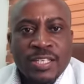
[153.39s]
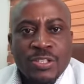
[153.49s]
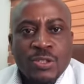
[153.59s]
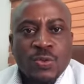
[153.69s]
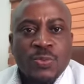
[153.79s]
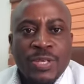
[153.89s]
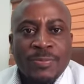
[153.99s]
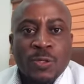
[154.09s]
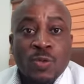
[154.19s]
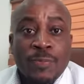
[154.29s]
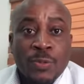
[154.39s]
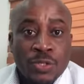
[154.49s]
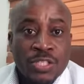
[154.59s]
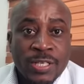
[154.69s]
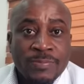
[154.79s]
you will be able to
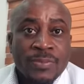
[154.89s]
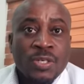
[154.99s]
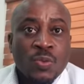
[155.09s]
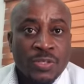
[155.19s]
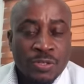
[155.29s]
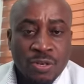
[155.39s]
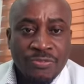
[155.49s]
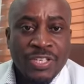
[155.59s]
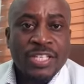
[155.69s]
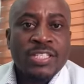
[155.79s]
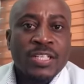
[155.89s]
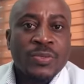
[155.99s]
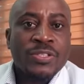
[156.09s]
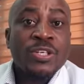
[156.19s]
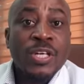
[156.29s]
approach them with confidence and
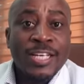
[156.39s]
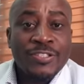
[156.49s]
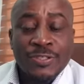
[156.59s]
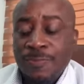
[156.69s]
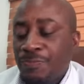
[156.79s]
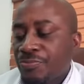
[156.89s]
with knowledge.